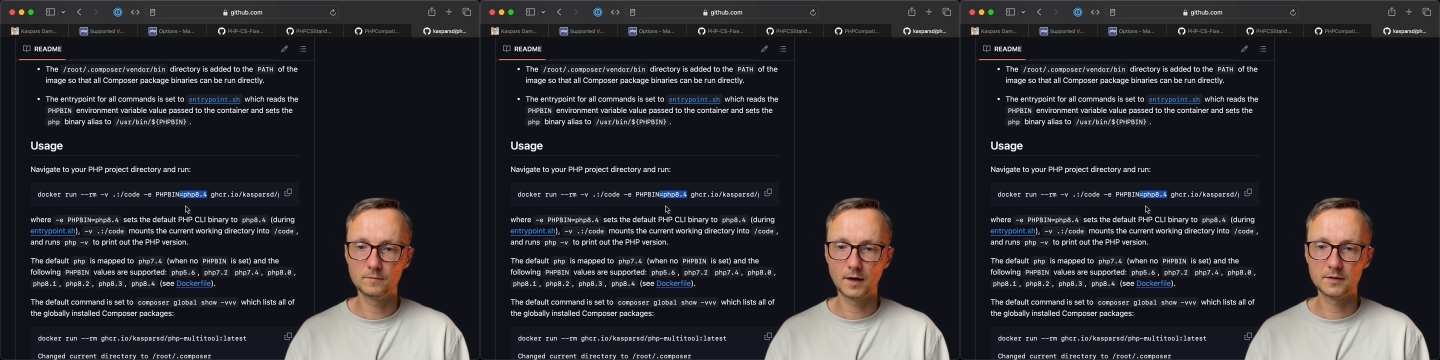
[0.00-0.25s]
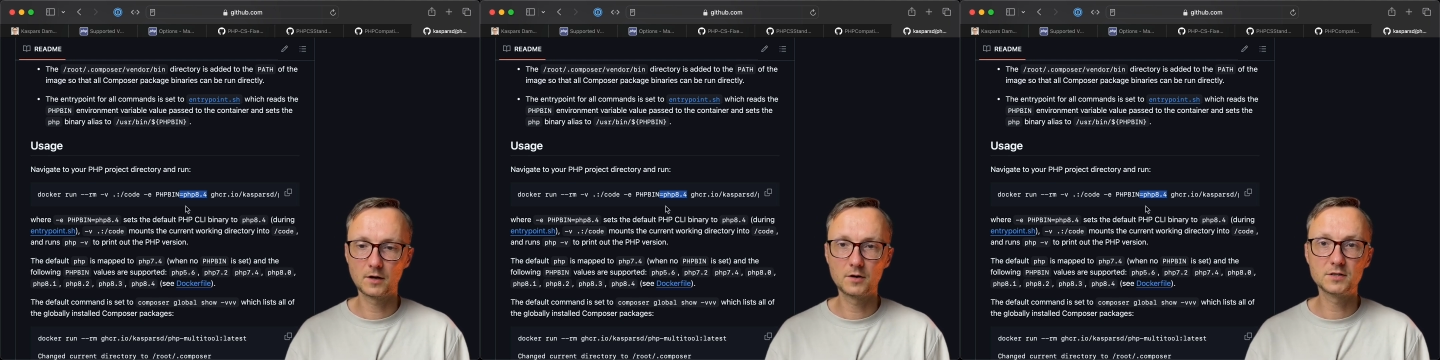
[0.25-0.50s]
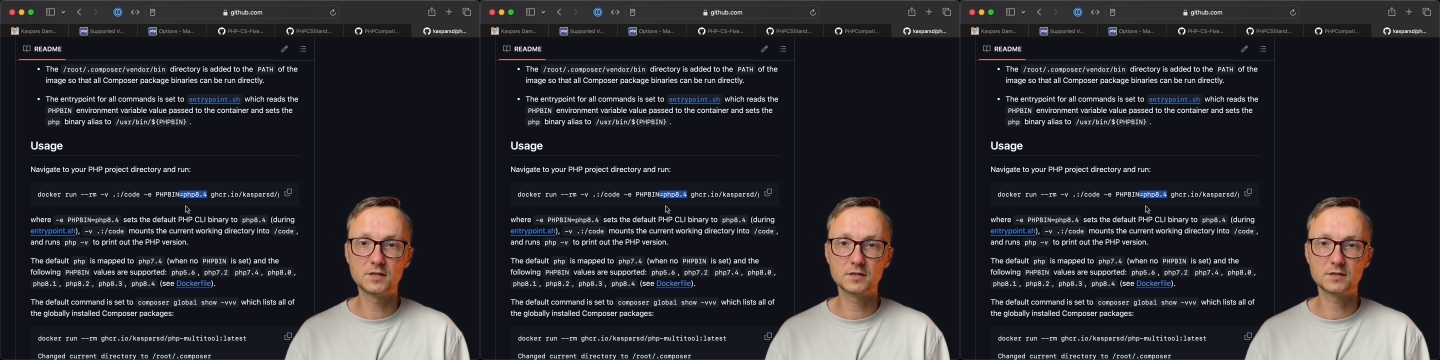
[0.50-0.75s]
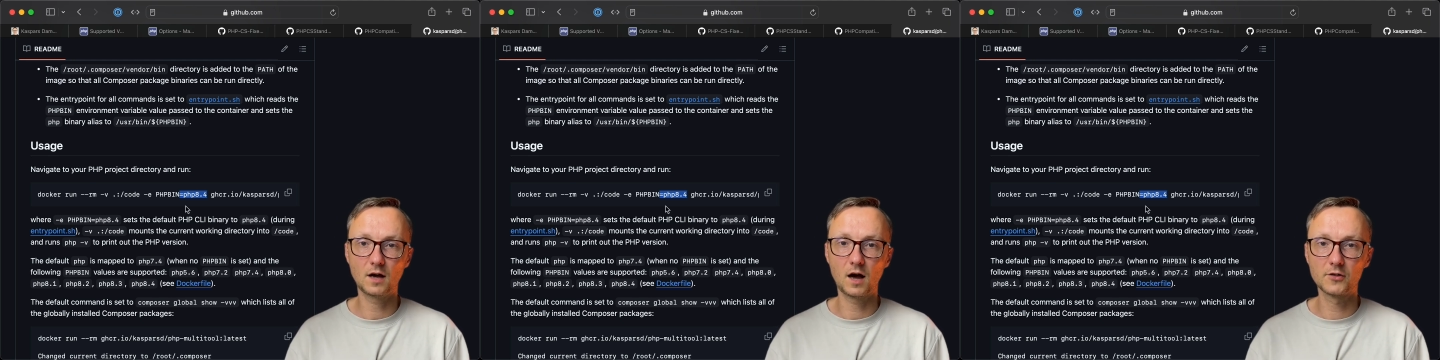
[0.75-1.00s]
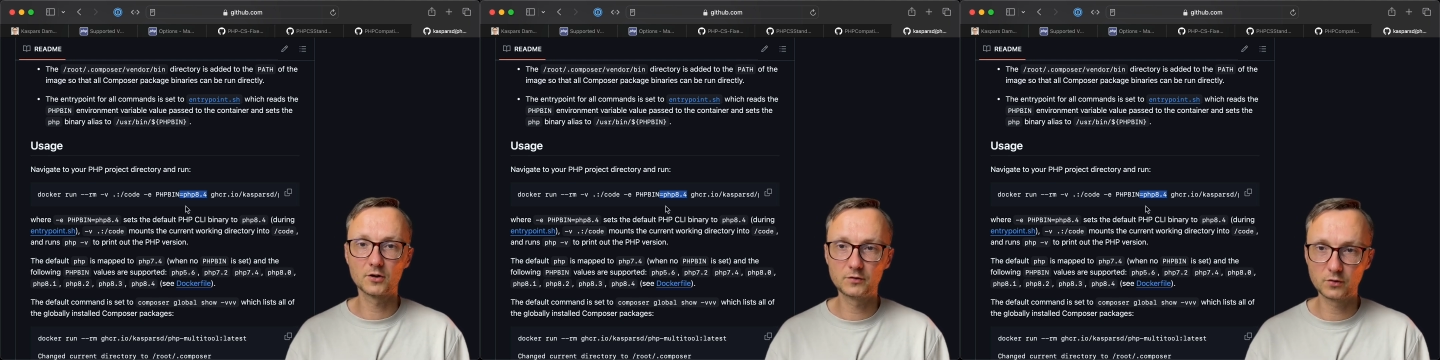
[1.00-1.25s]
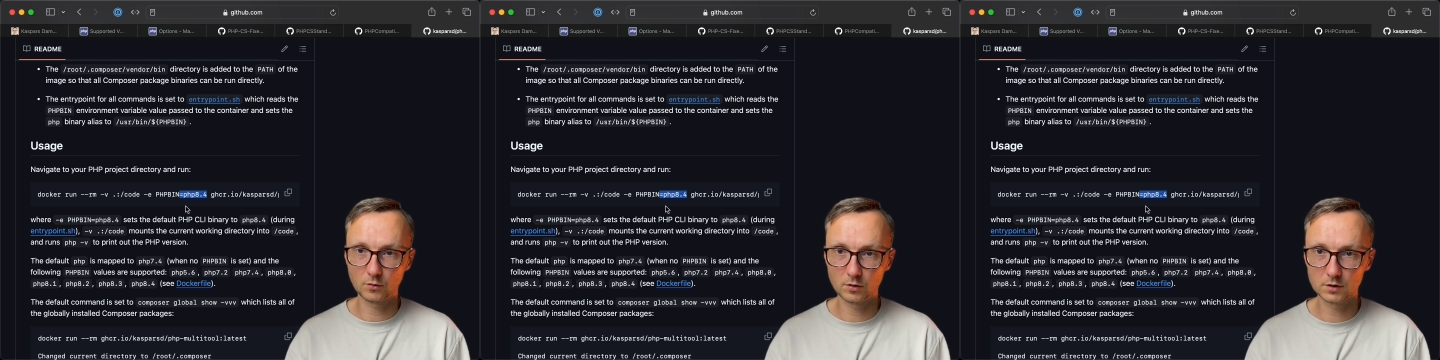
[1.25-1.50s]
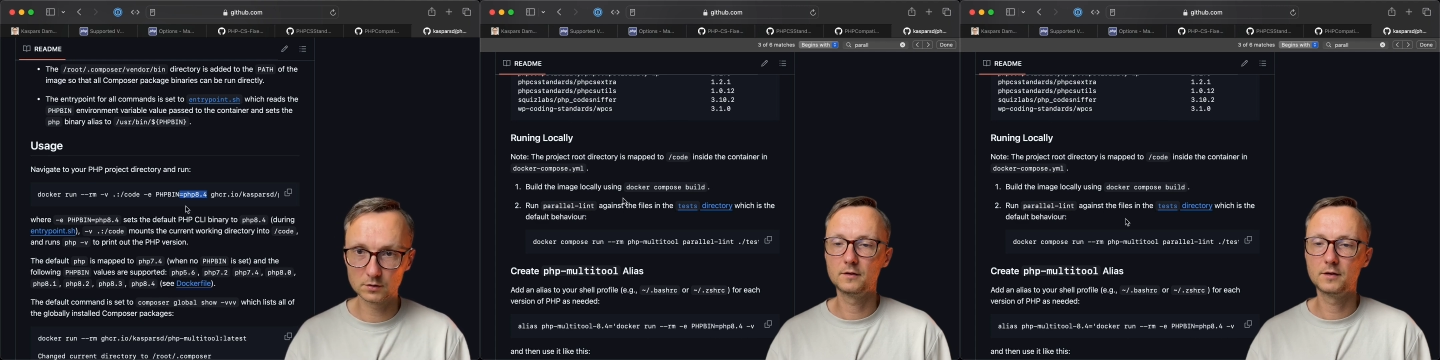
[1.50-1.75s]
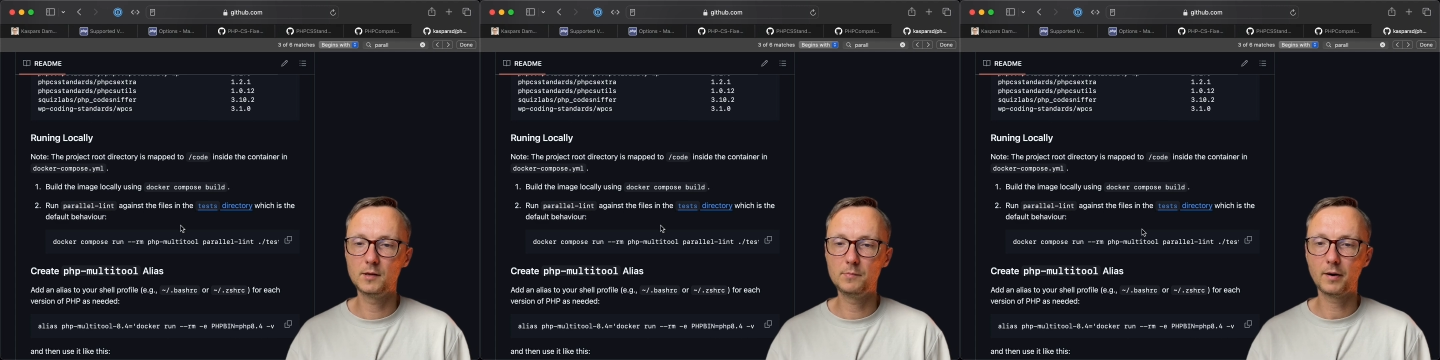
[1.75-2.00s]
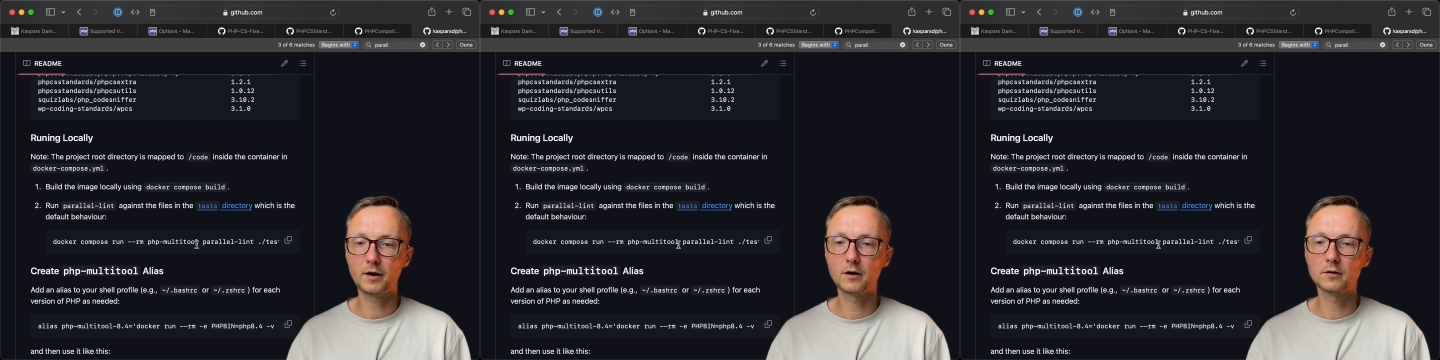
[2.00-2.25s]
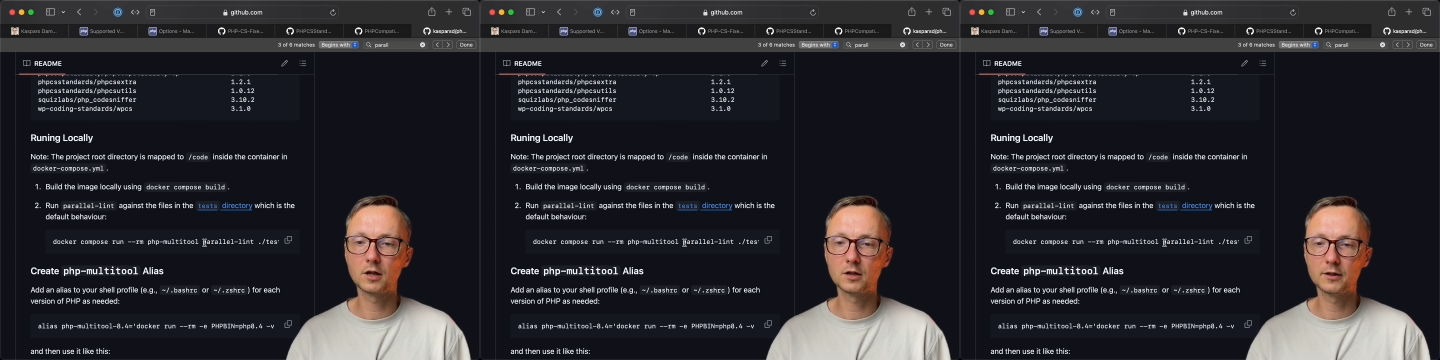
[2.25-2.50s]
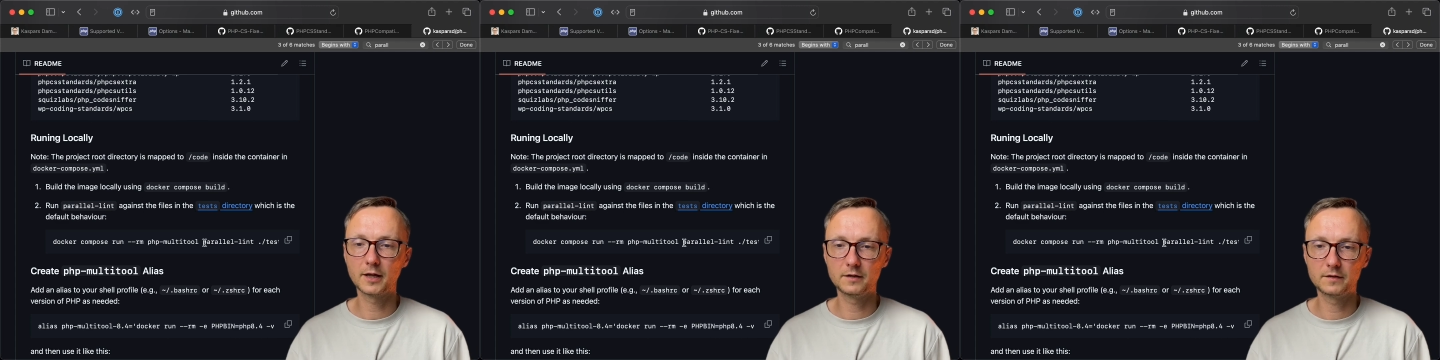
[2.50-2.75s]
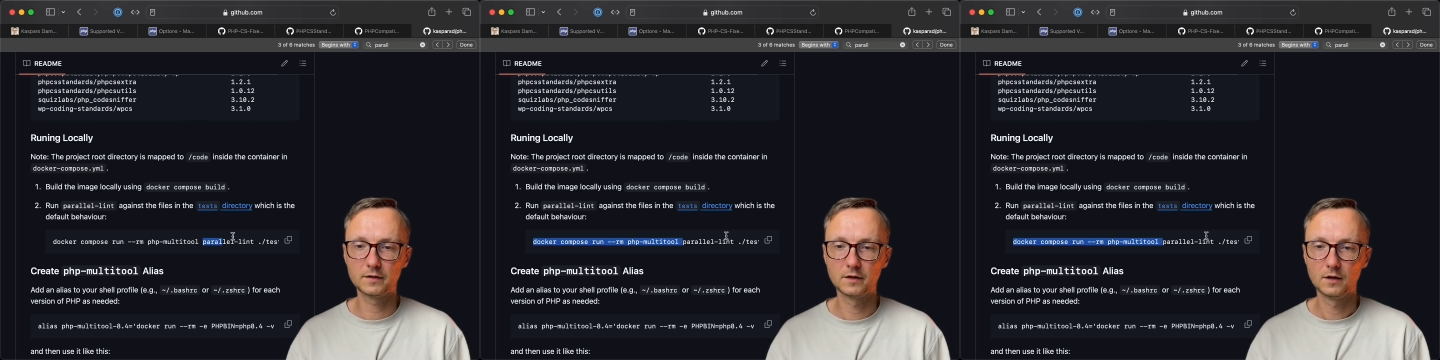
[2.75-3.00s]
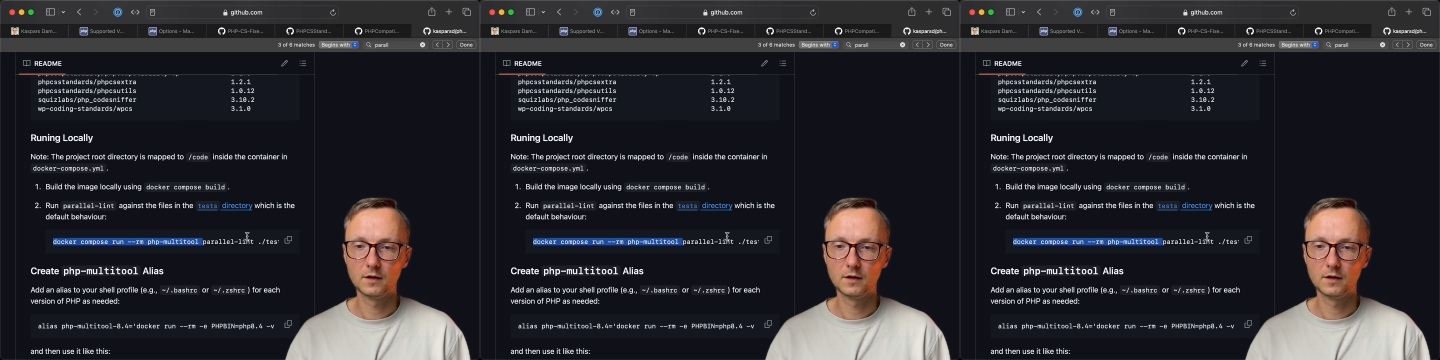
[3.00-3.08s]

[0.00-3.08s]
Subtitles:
And there is this other tool, the parallel-lit,